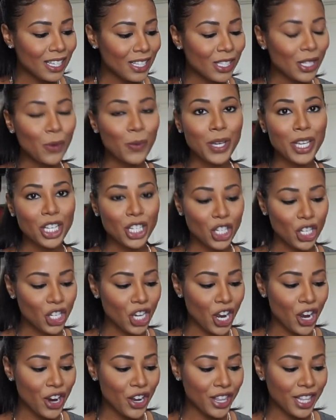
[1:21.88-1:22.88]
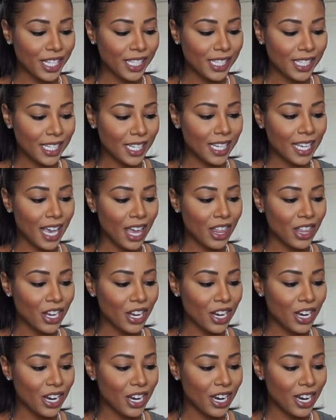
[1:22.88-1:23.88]
so we could share in this
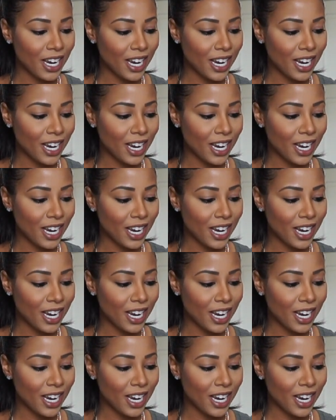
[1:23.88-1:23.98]
together.